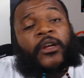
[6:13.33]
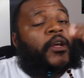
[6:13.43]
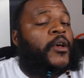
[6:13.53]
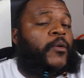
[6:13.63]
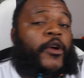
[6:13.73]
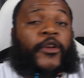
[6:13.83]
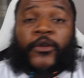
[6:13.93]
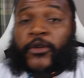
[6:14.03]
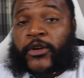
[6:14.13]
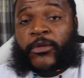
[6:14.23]
Whether
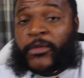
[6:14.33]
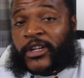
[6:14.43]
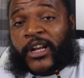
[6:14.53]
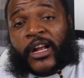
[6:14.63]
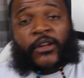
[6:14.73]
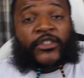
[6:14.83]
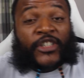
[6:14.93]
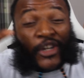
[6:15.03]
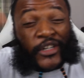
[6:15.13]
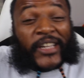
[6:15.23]
you agree with me or not, on
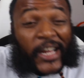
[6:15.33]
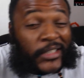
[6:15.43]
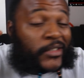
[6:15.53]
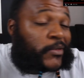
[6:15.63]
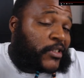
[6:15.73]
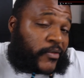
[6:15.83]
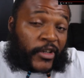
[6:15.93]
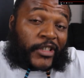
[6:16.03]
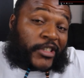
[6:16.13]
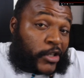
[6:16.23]
certain occasions, we should
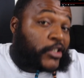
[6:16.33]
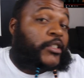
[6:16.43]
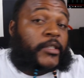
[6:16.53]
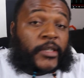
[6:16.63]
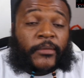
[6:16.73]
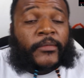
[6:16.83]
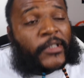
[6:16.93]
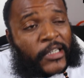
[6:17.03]
fuck certain shit up.